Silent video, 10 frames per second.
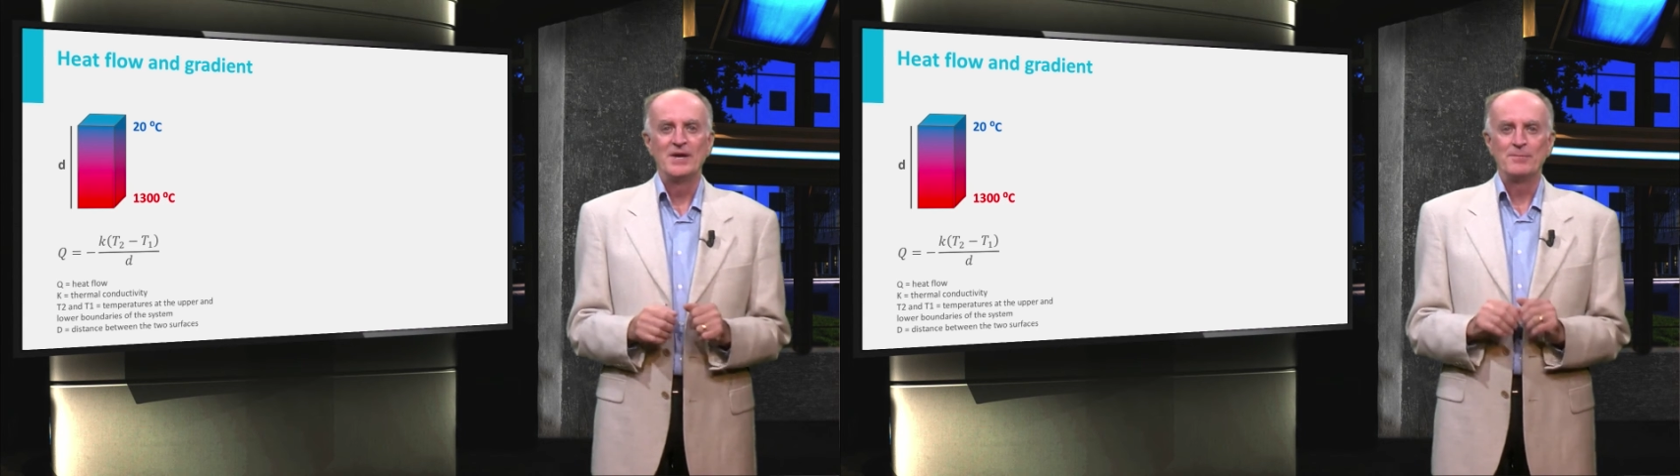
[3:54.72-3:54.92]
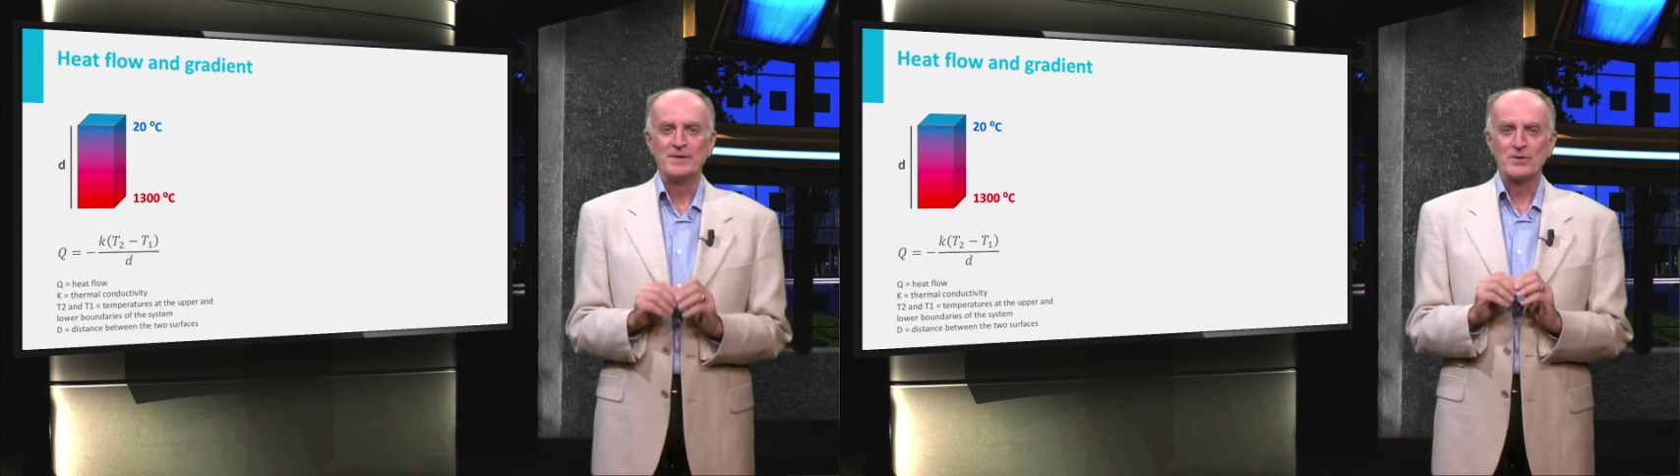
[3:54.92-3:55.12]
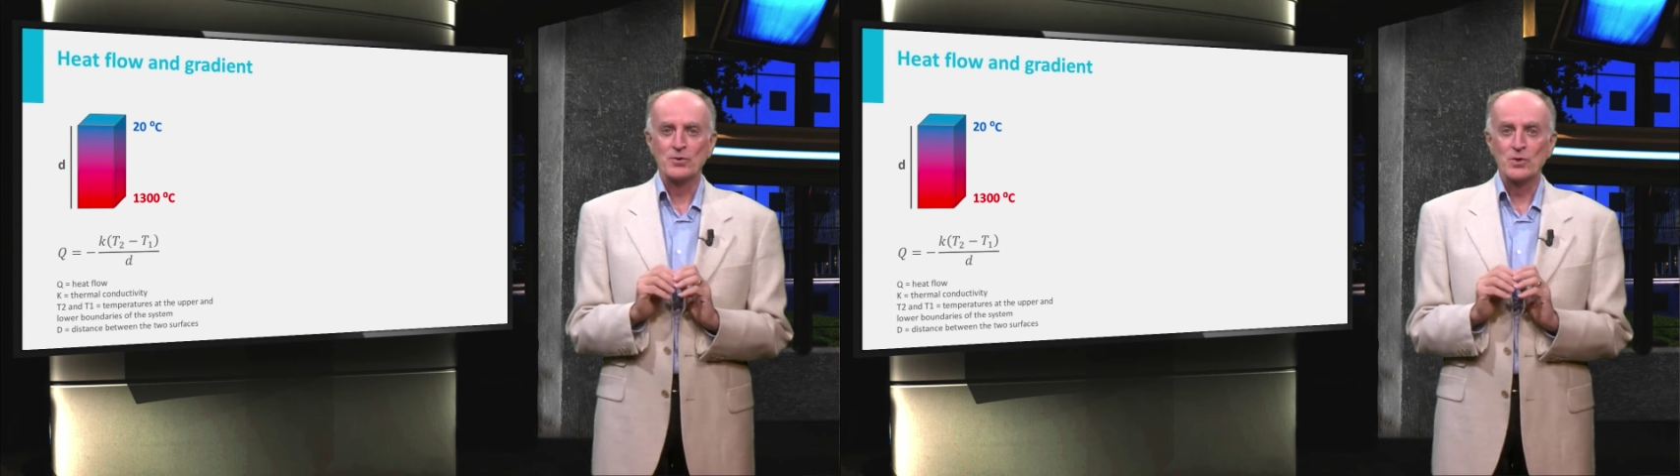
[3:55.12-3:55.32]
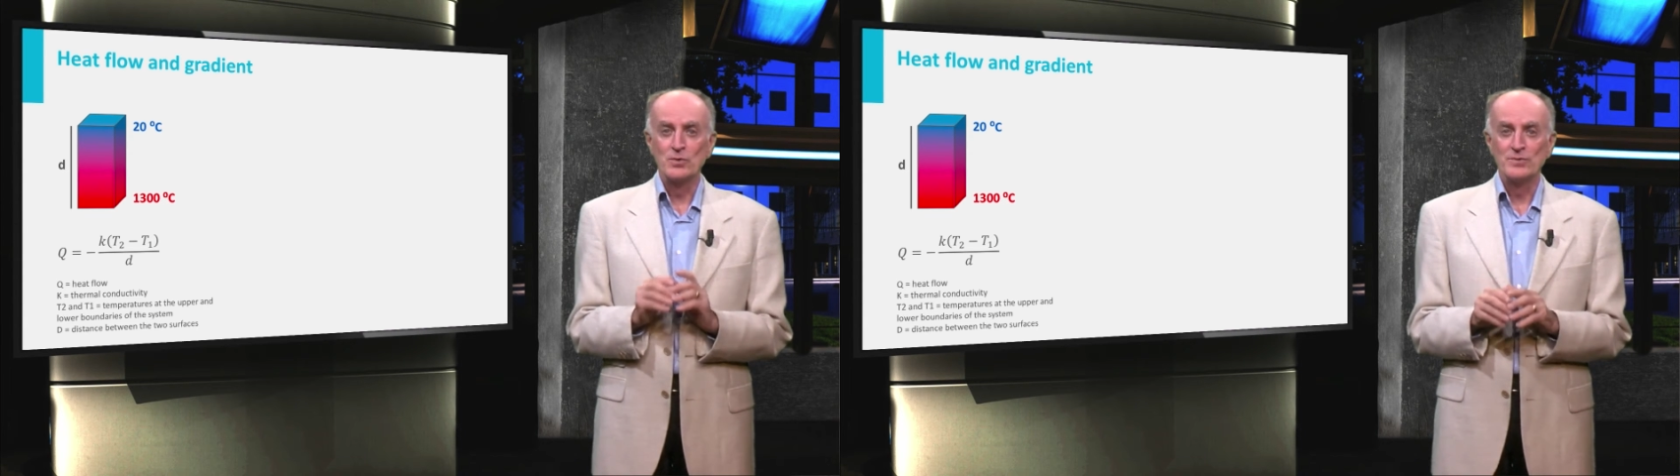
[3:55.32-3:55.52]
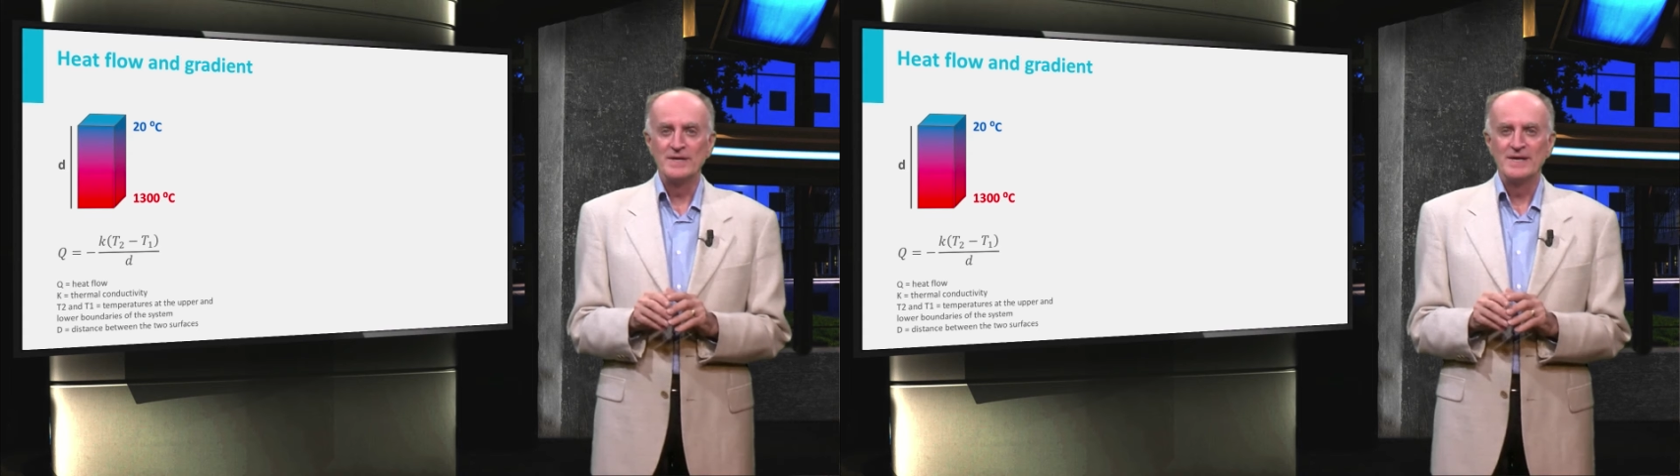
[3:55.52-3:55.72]
We
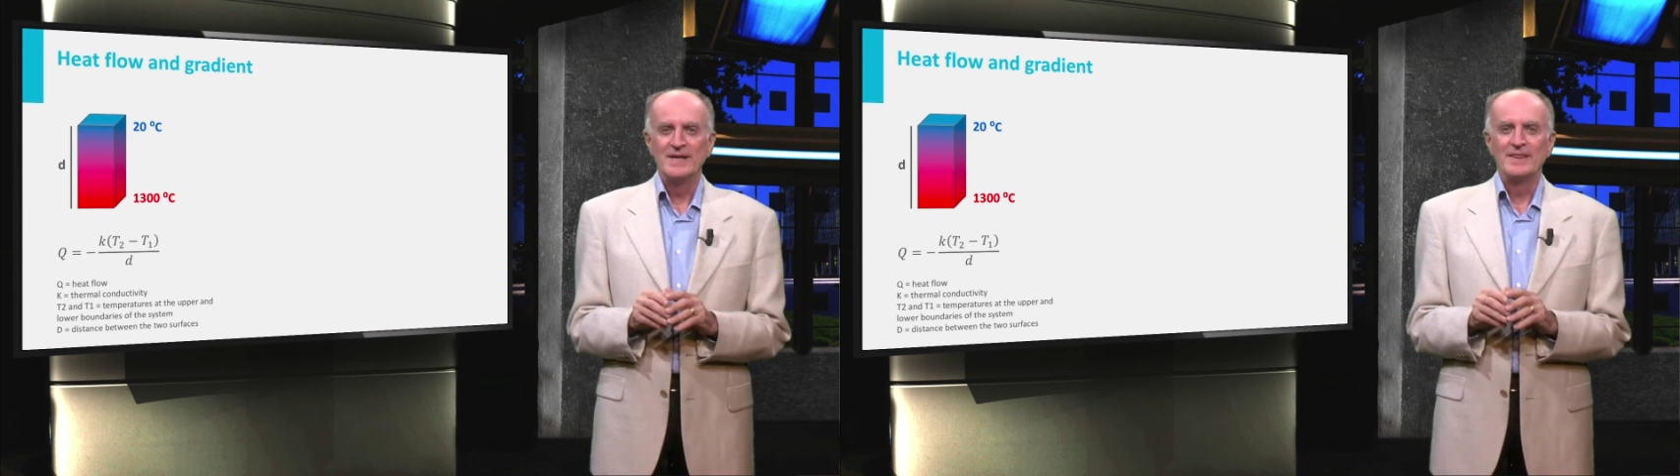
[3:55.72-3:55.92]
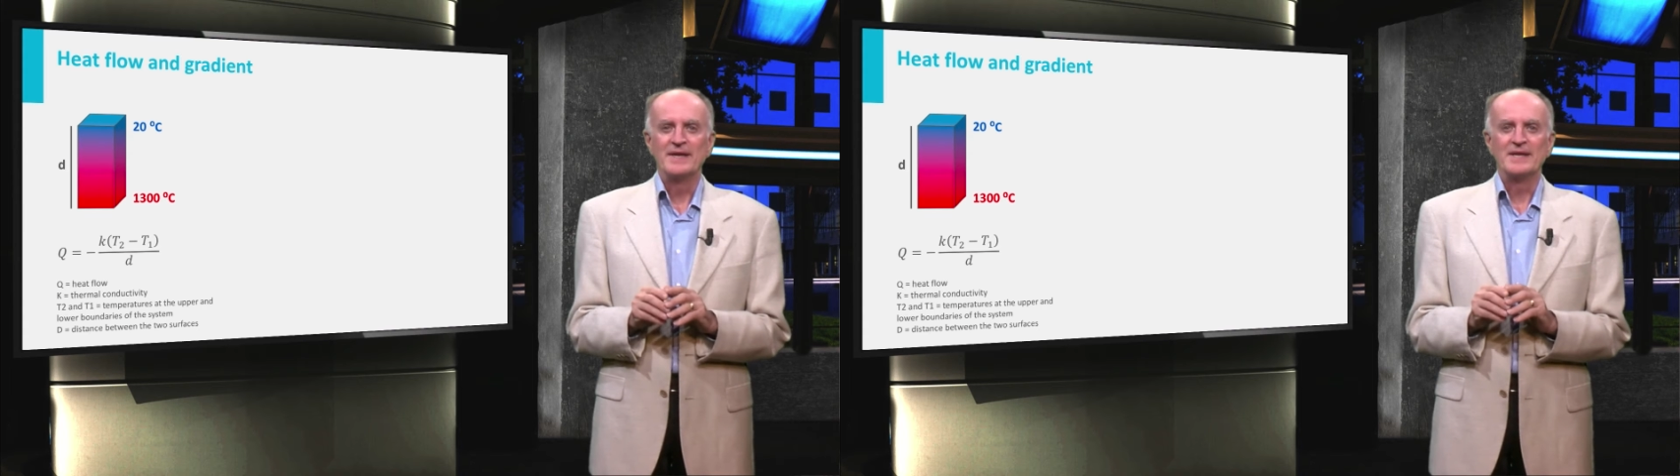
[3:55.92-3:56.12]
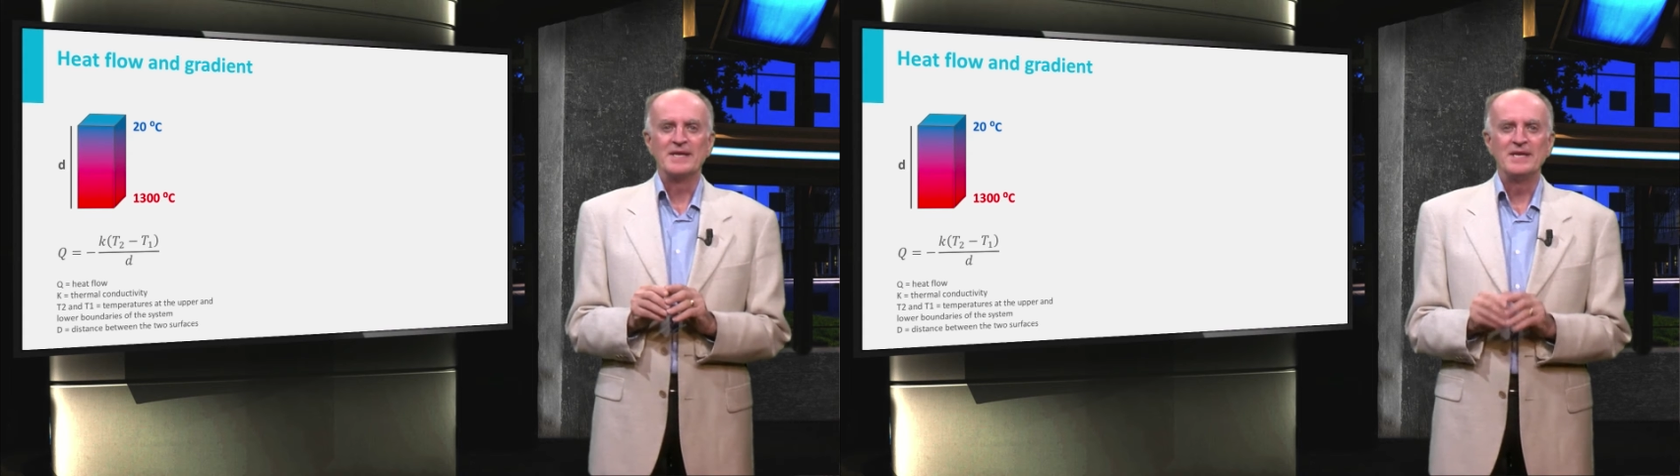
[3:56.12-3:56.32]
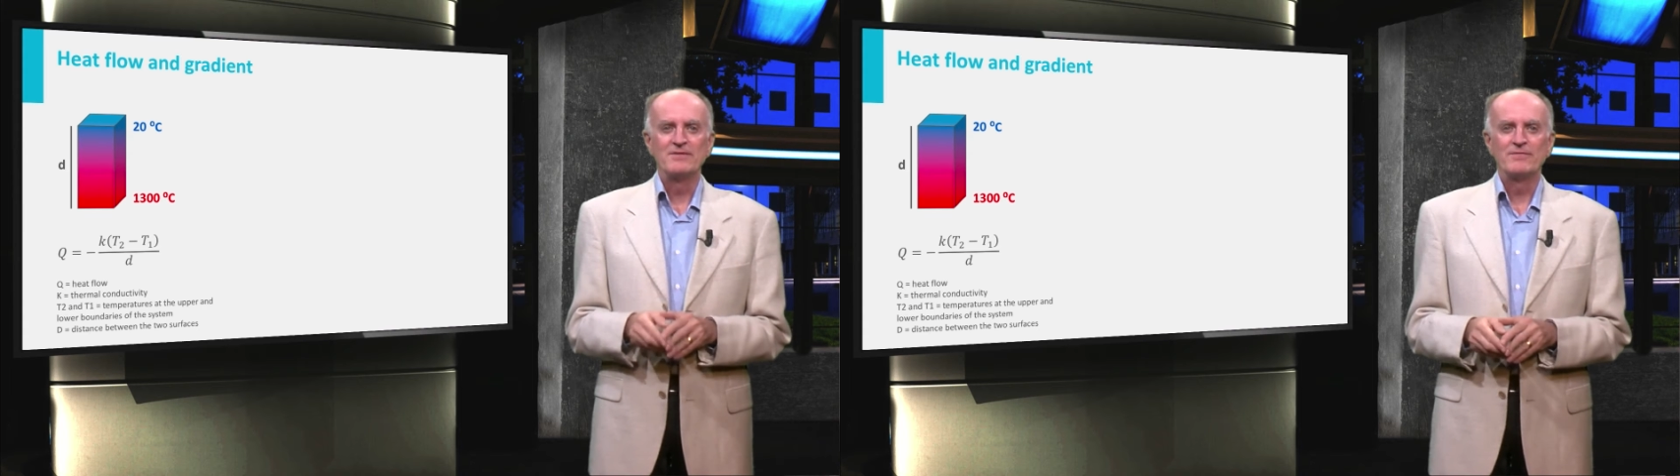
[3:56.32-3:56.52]
conclude that heat